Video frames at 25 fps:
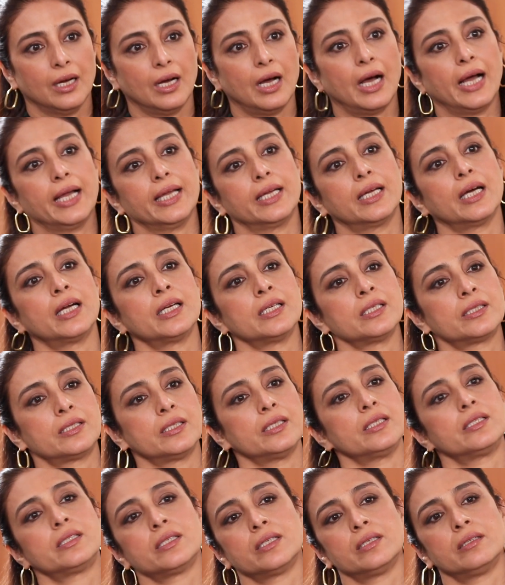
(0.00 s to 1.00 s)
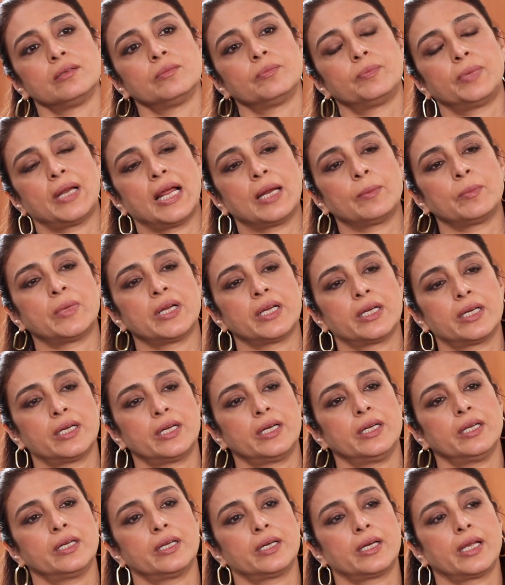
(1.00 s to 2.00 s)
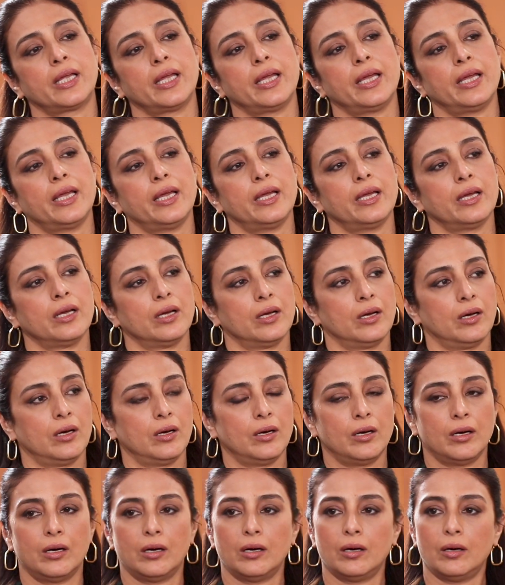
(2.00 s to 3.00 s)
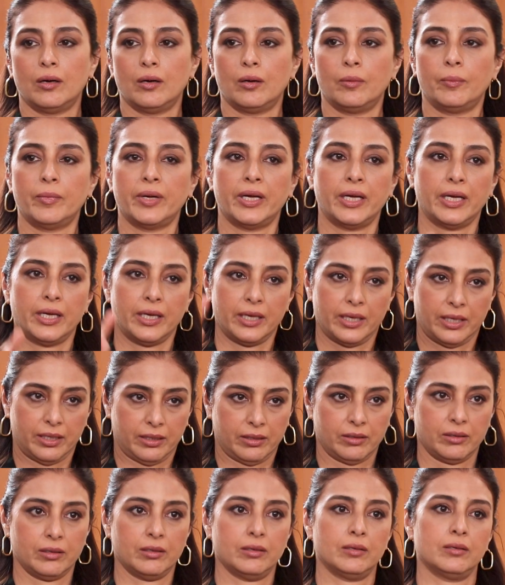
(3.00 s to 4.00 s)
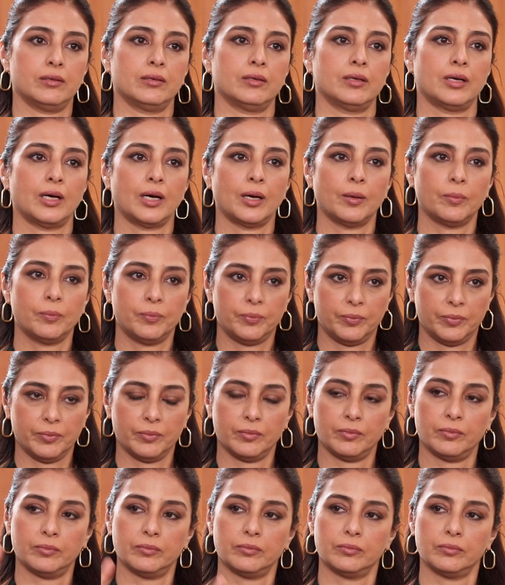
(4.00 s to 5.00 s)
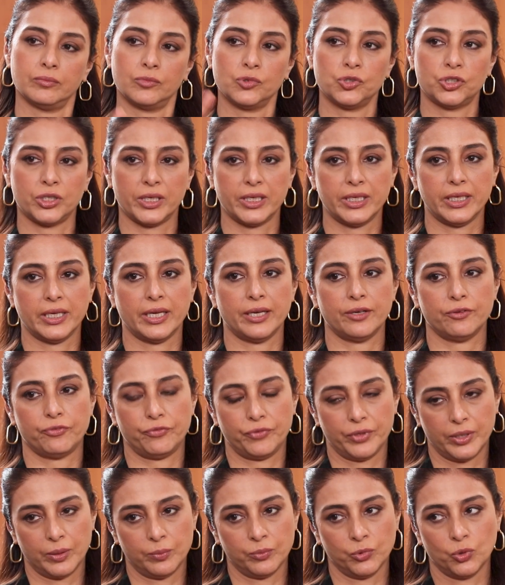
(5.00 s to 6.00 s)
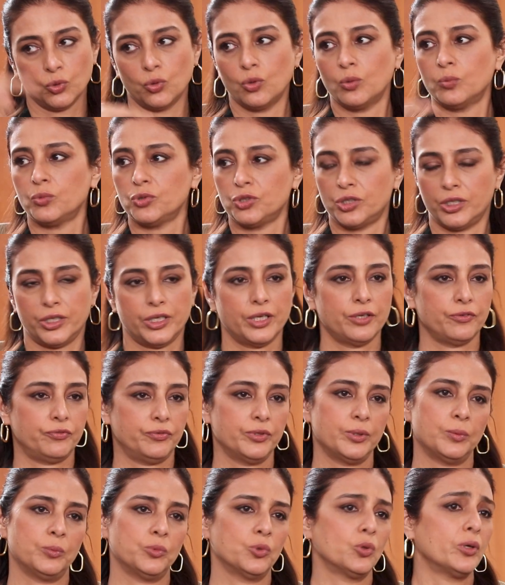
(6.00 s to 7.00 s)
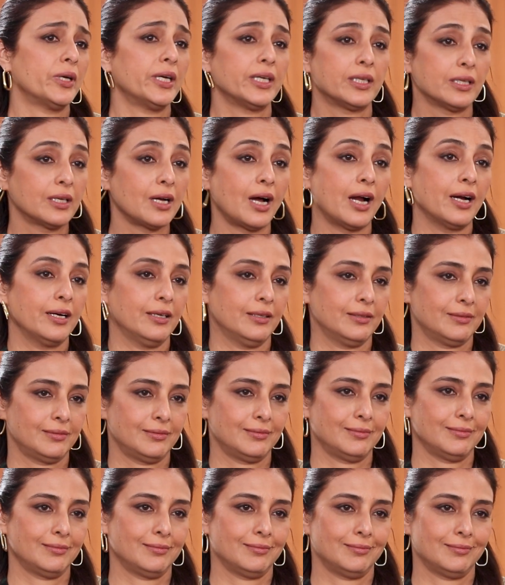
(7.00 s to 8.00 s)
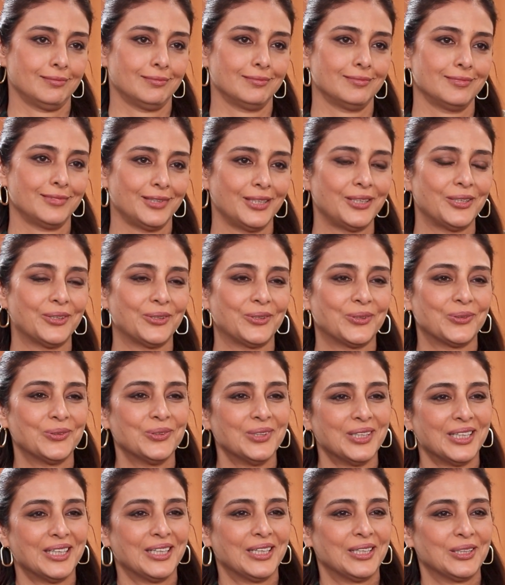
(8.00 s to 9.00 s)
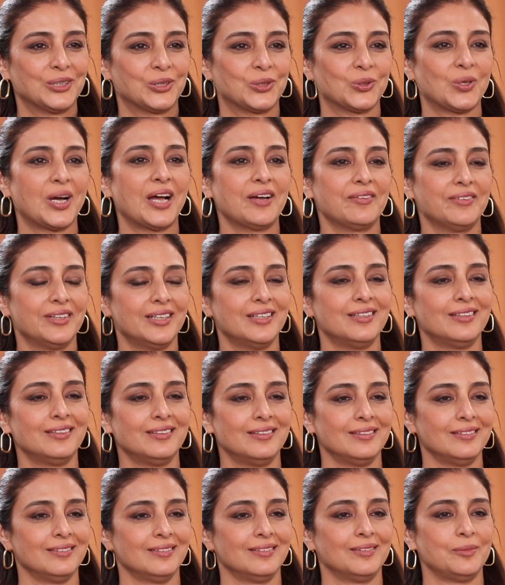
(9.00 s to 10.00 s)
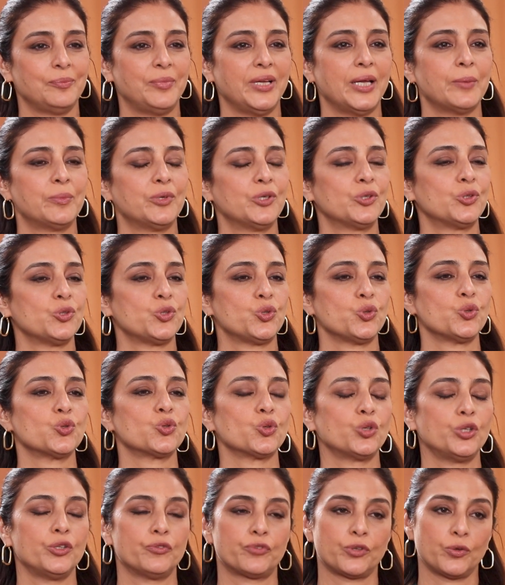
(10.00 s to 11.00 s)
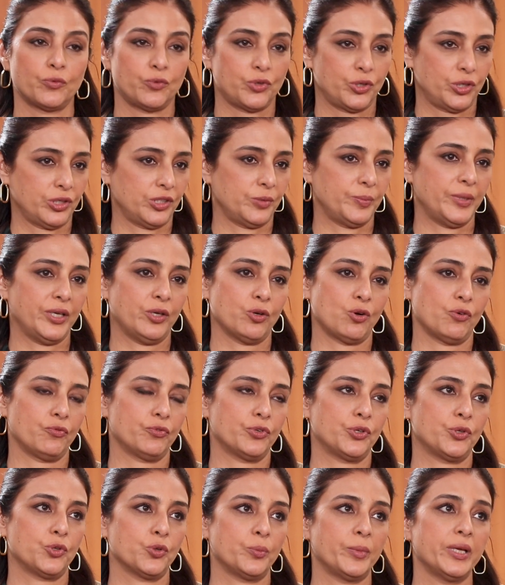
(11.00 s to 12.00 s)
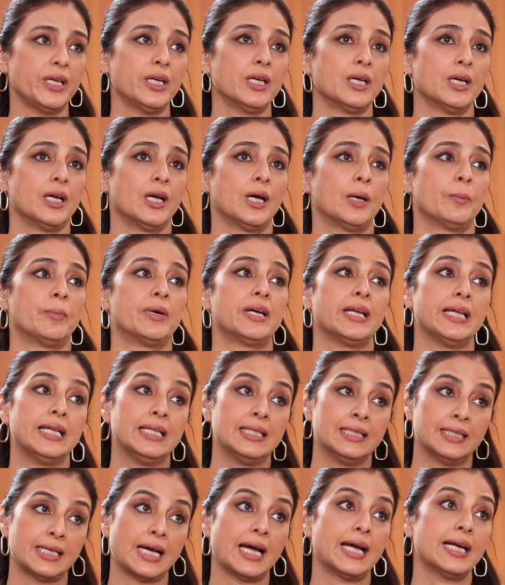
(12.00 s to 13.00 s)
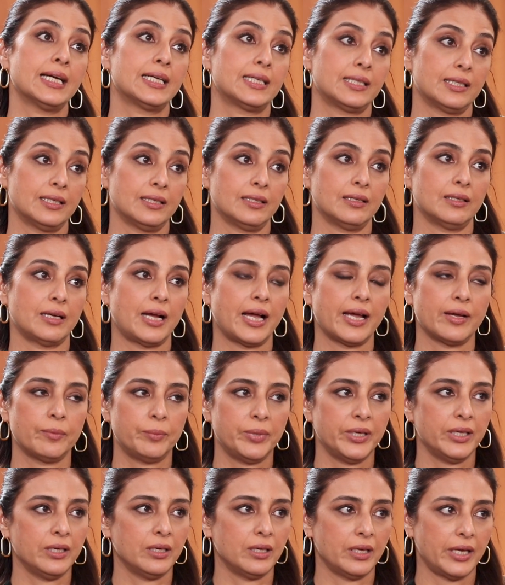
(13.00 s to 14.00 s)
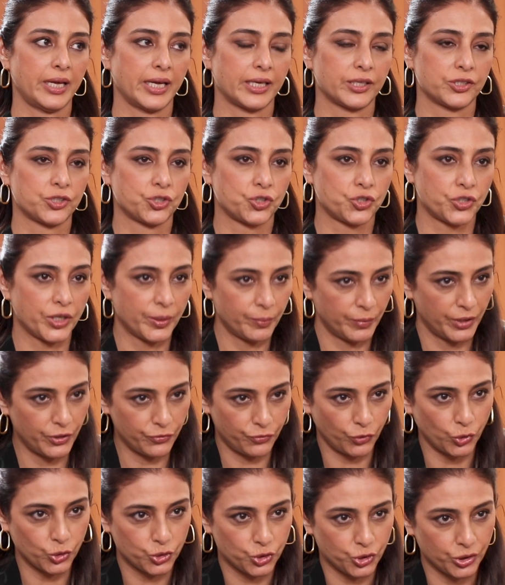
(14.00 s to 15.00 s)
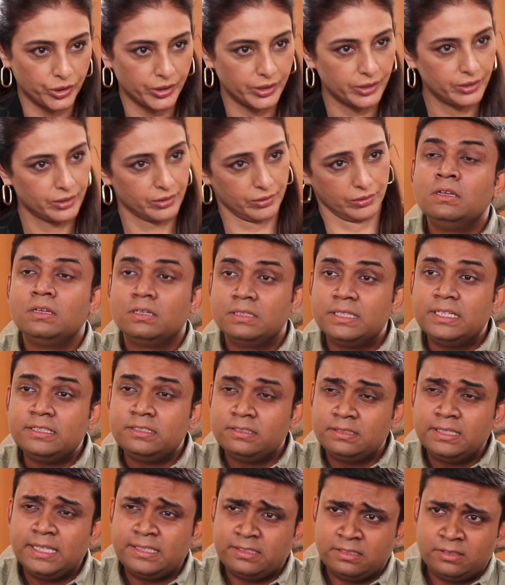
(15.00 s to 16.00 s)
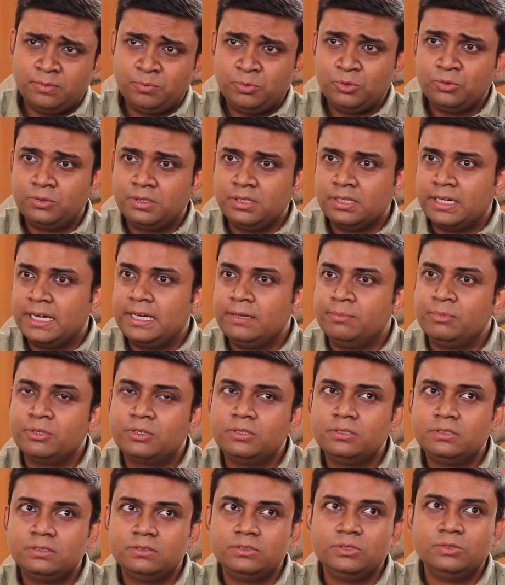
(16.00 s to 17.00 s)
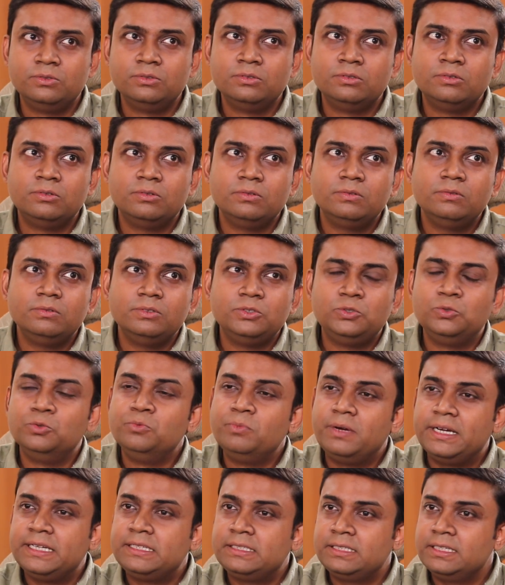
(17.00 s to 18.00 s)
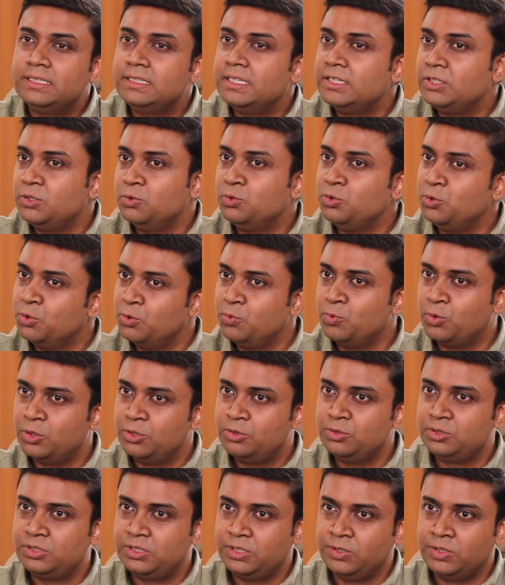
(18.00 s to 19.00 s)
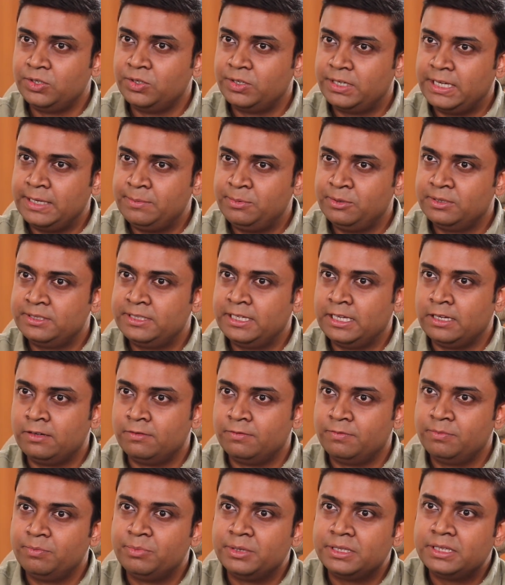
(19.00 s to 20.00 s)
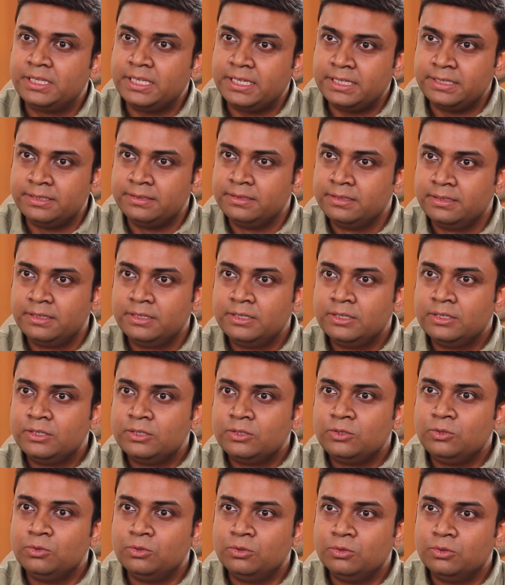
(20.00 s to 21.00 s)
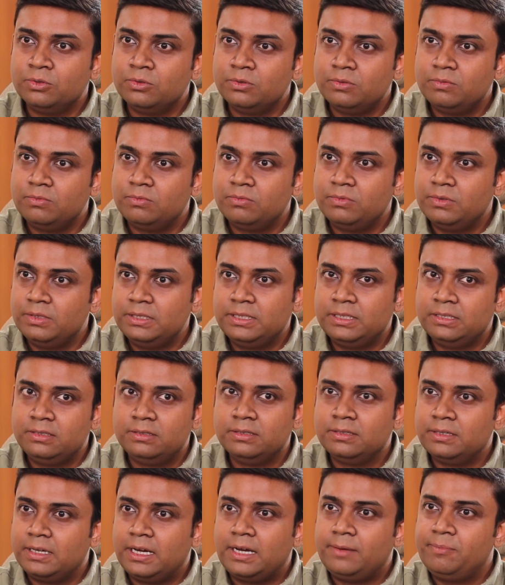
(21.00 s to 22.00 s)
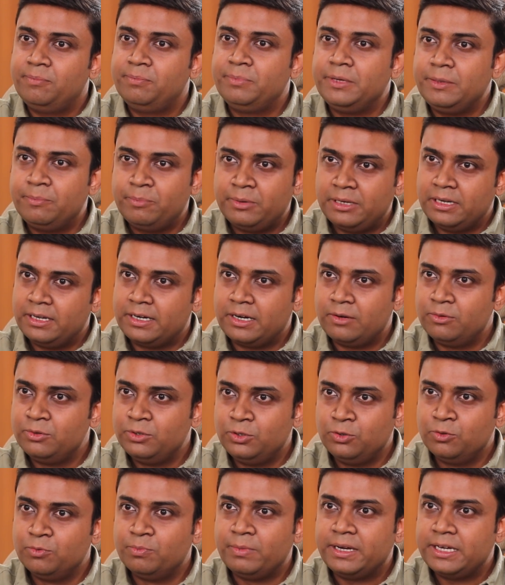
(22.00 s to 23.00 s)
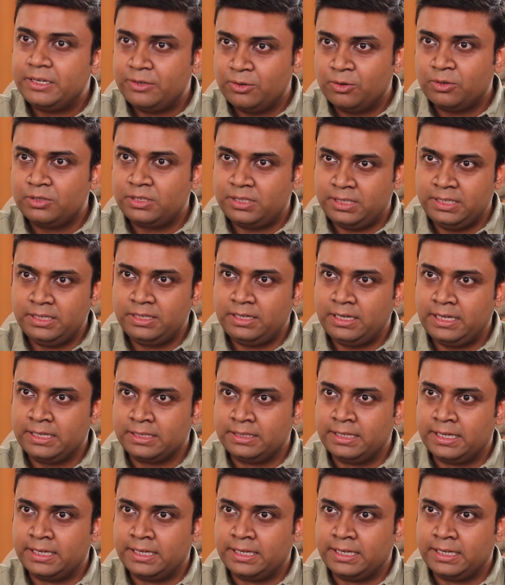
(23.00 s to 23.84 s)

I can't sit and plan my career ke main ab mujhe ye film do, mujhe ye film do. It can't, you know. So I will be able to choose only from what is being offered to me. But in that, I have been extremely fortunate. That's the beauty, right? Because, you know, you might say that you don't want to stereotype yourself, but then, you know, the people around you might not think like